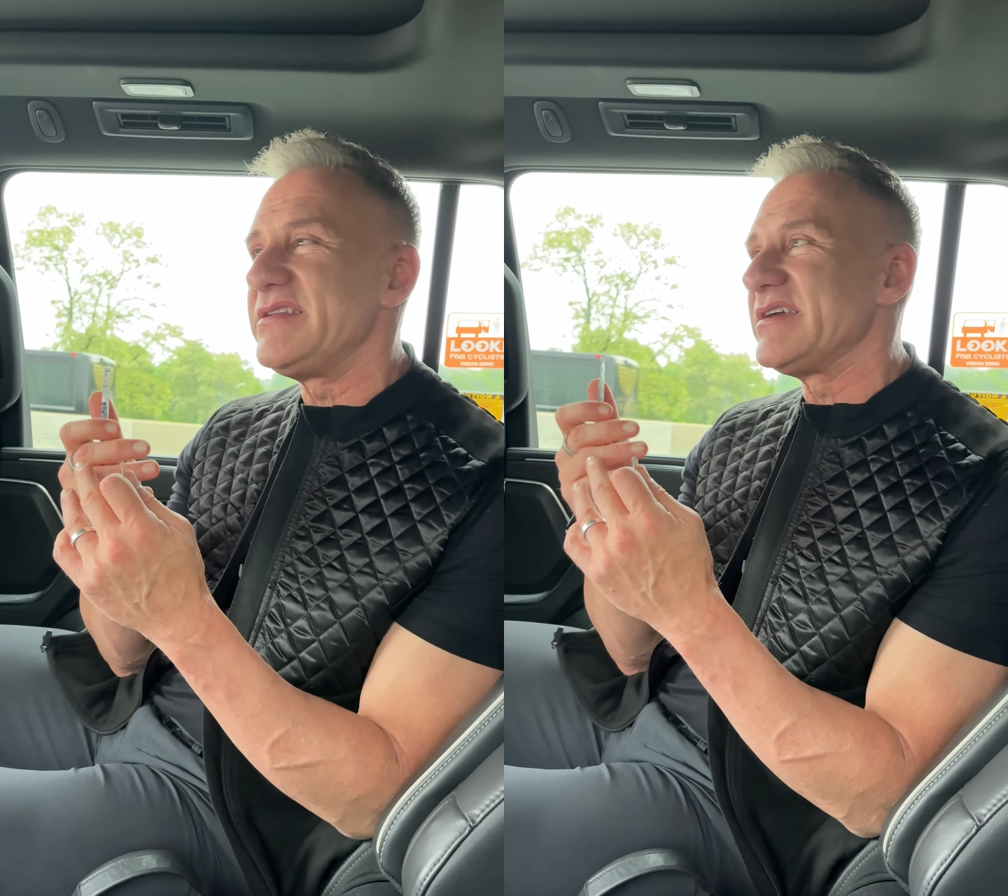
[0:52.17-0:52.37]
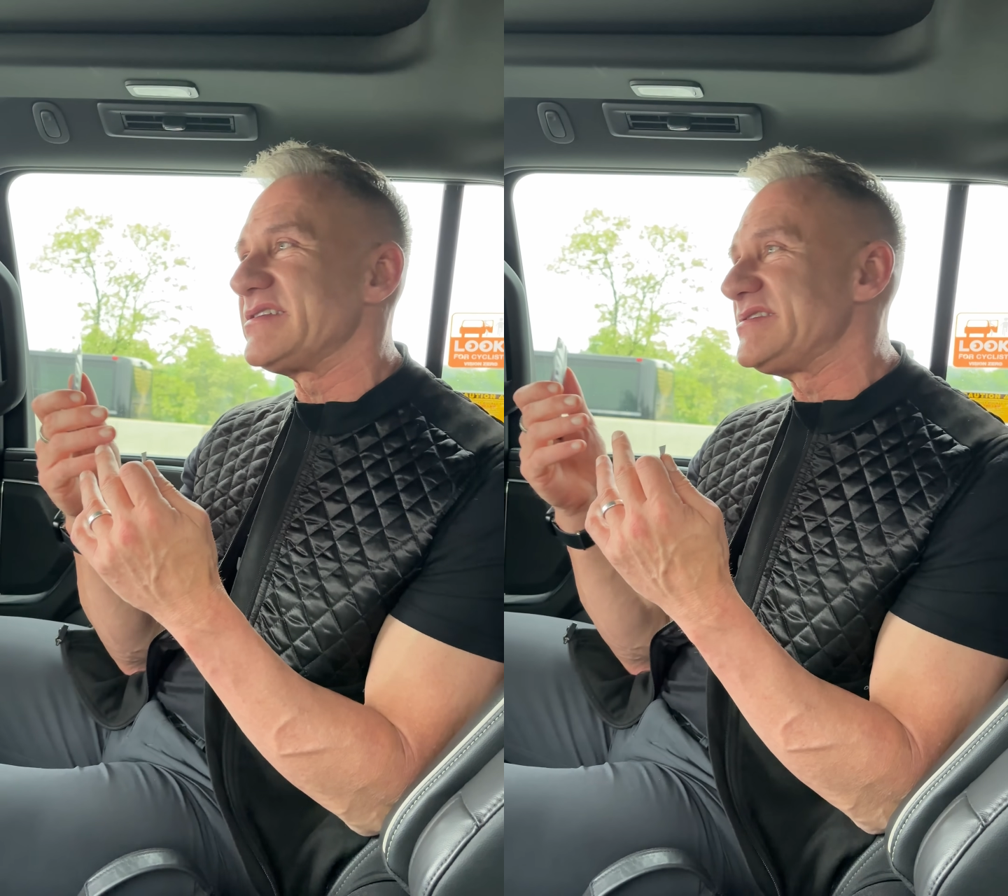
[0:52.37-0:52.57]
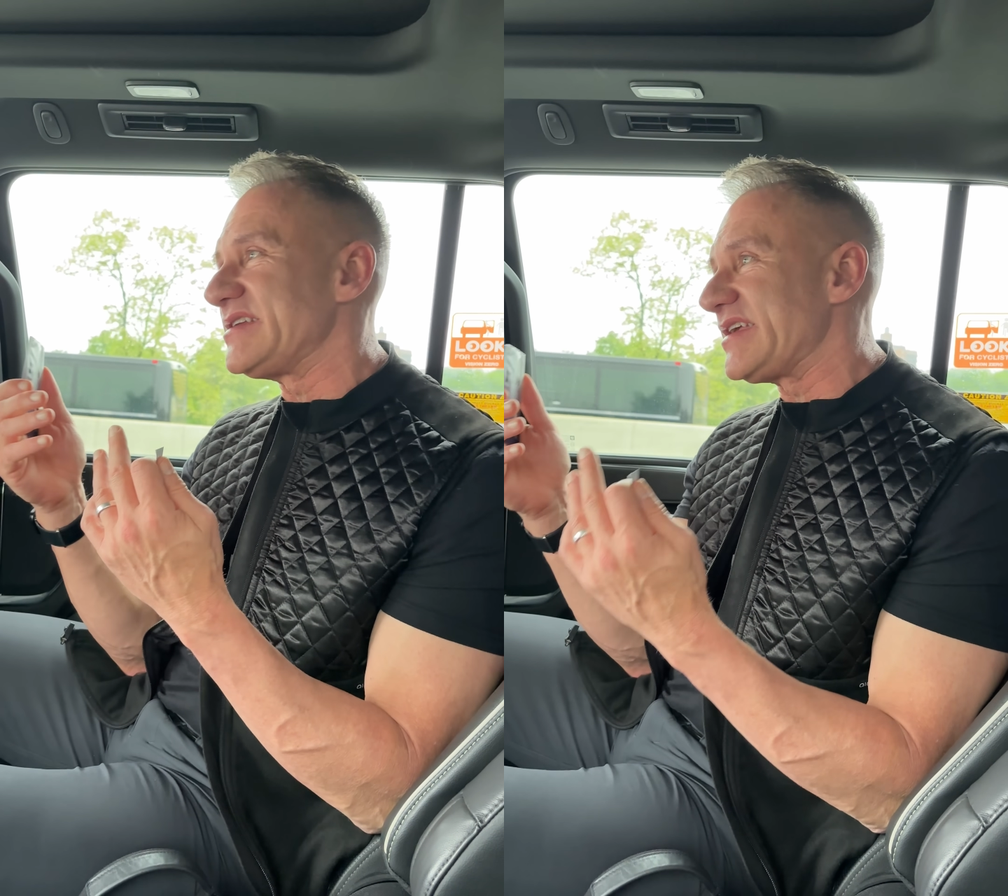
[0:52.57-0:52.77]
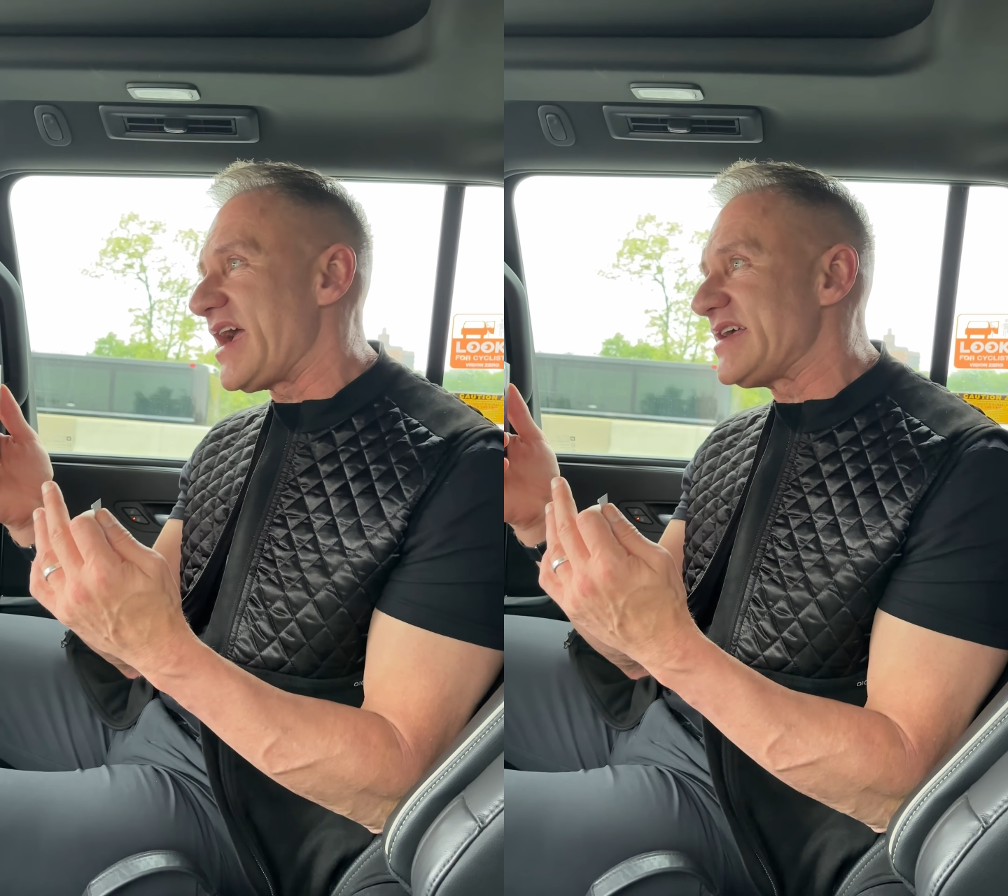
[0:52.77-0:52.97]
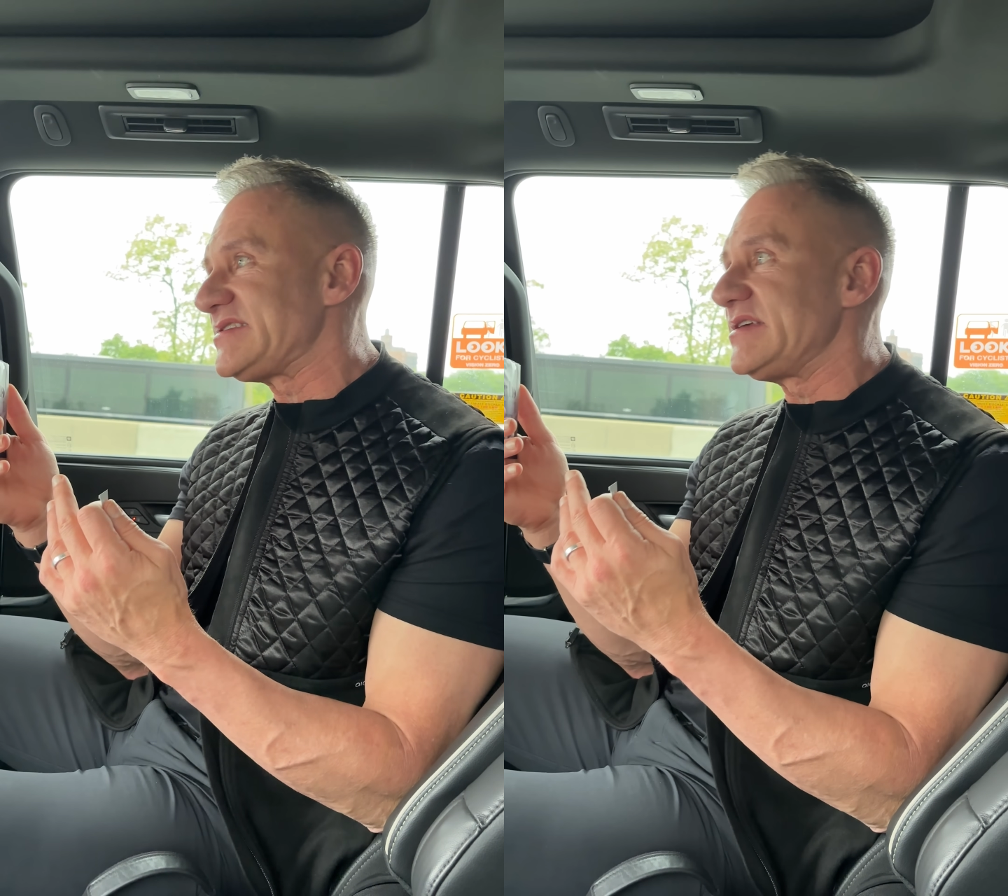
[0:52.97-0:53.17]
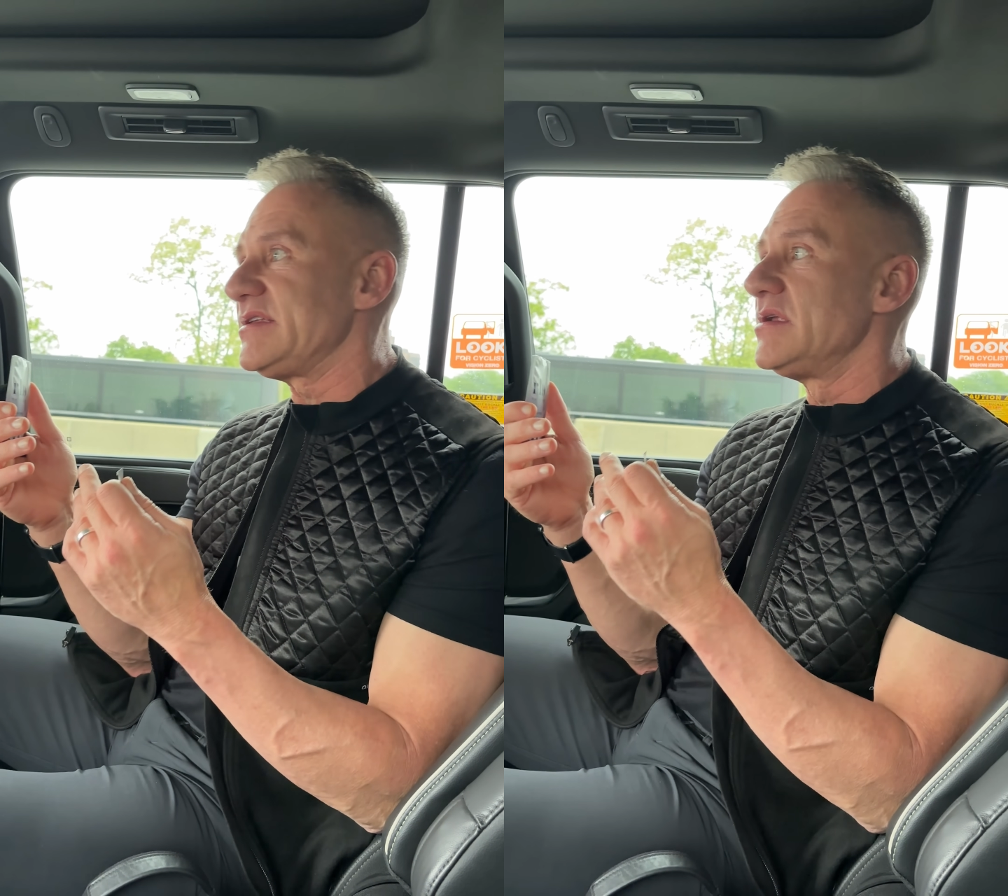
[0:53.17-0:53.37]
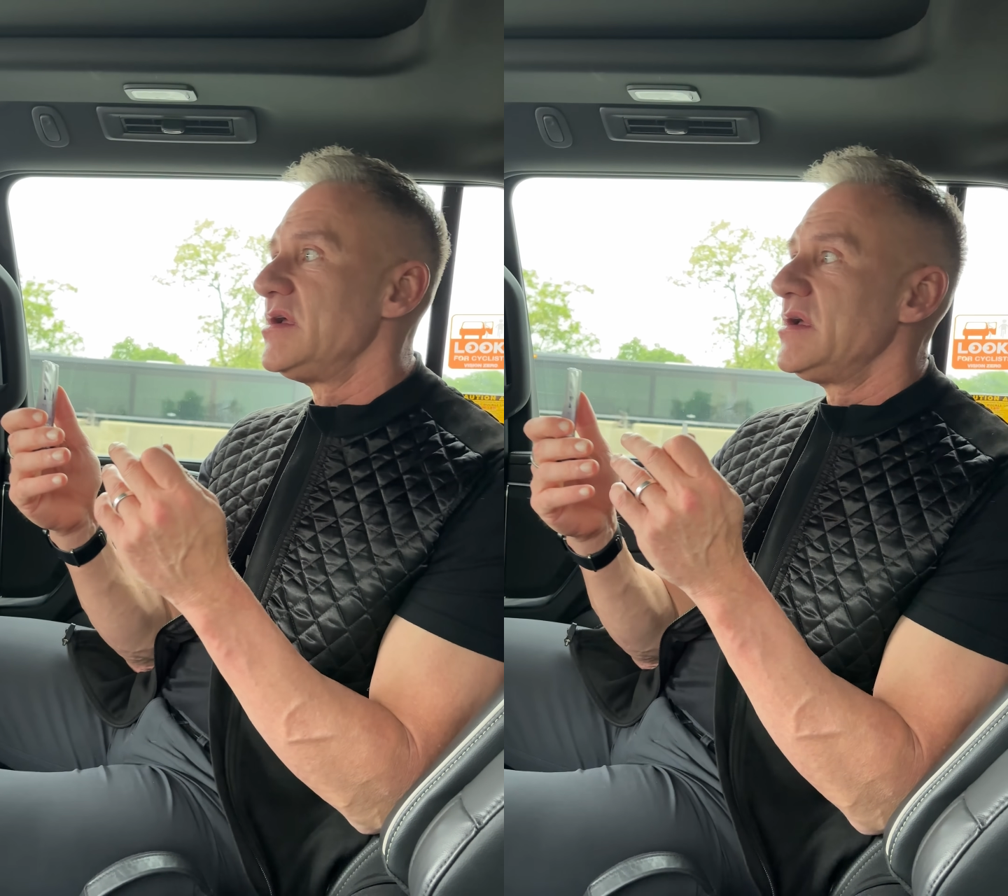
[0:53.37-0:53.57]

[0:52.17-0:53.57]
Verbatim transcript: nicotinic acid,